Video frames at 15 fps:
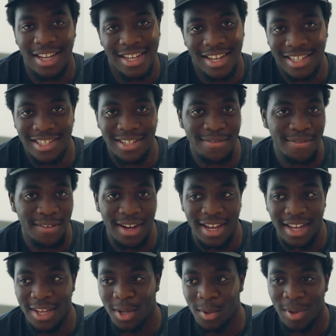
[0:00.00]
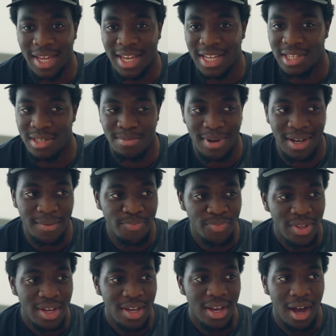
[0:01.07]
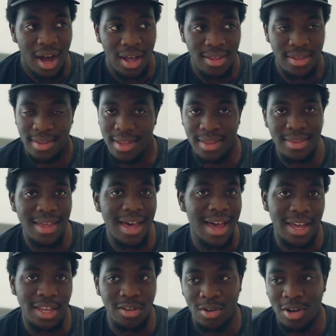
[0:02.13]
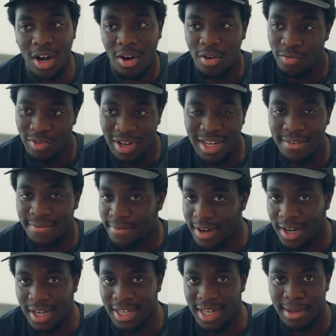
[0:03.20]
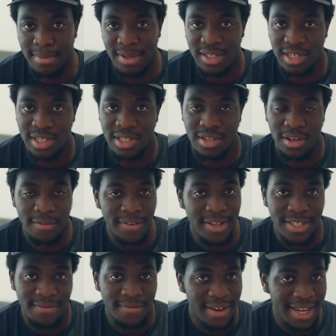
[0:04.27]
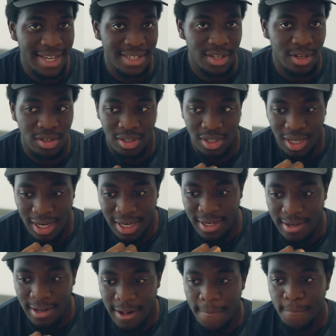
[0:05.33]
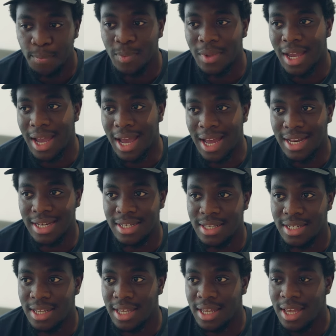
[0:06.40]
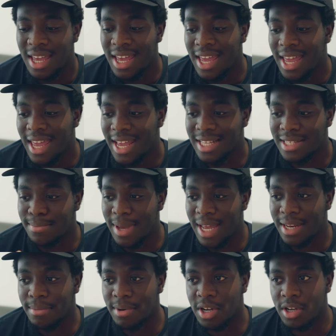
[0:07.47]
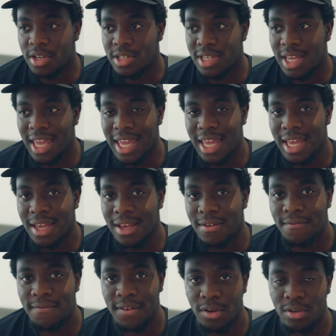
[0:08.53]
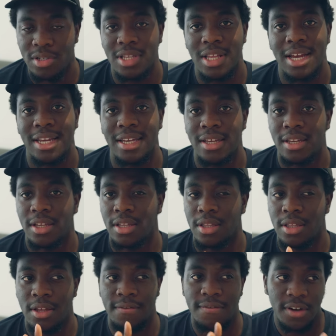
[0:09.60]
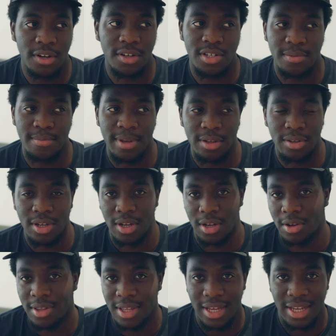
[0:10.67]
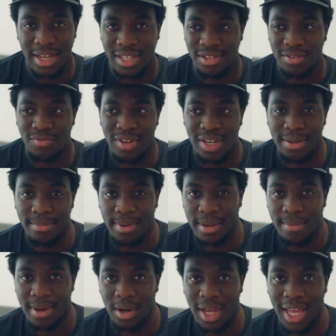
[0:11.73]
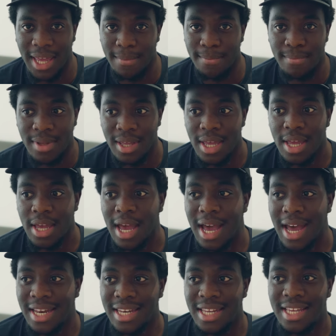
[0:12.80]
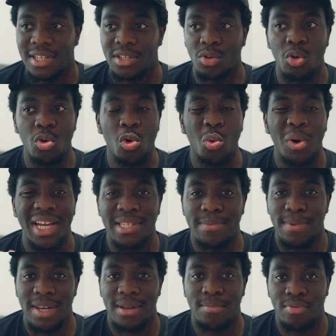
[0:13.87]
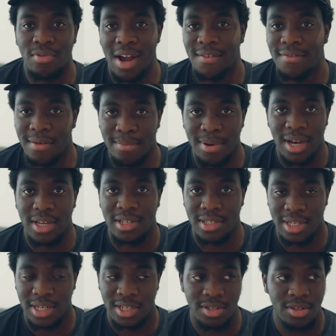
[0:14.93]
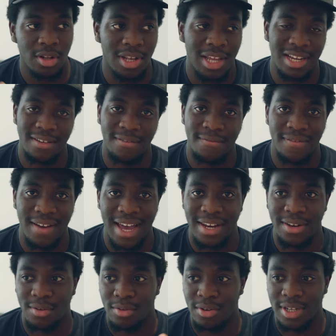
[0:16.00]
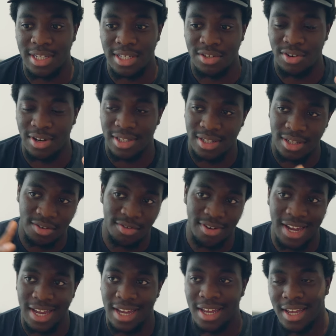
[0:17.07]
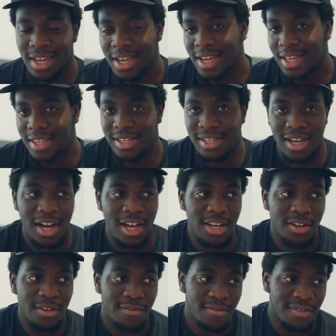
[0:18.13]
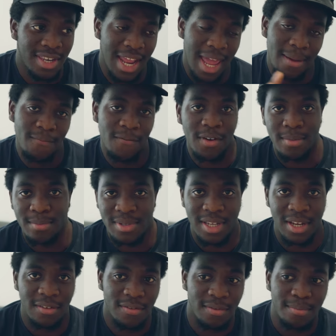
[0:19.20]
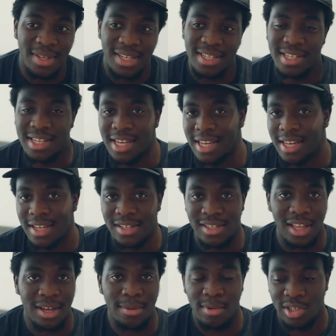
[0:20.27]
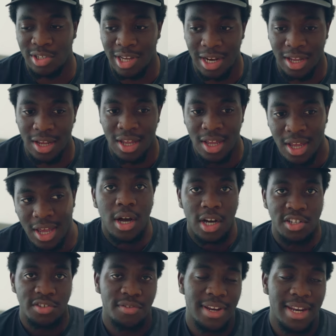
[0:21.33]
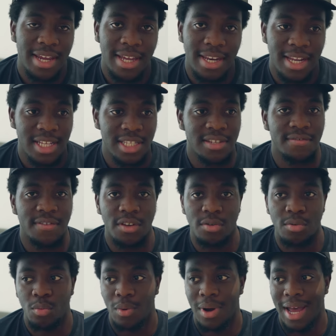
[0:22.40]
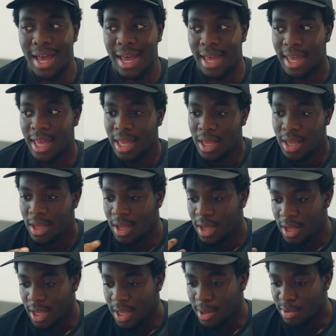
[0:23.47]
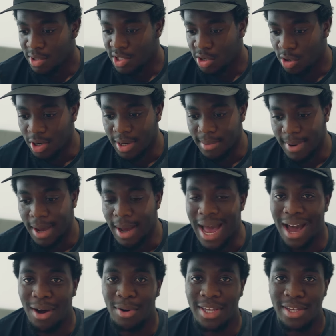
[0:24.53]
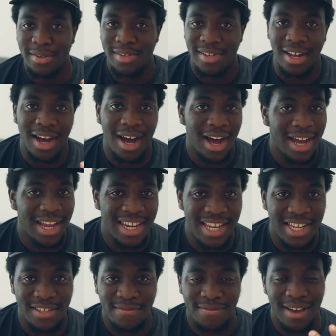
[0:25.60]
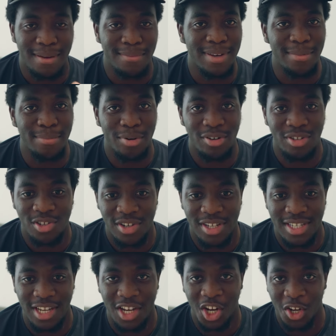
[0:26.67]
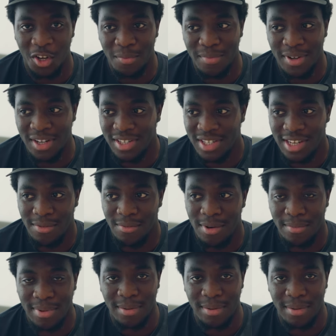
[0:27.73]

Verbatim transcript: identify who it is. But other than that, you can't really find images of his face online. And it's mainly because he feels like the focus should be on the clothing. It shouldn't really be about him. And he's always been a private person. It's not like a fad or he's trying to create this kind of name for himself and be seen as like Margiela. I was reading an interview where he was talking about how he used to hide his family portraits at home because he didn't want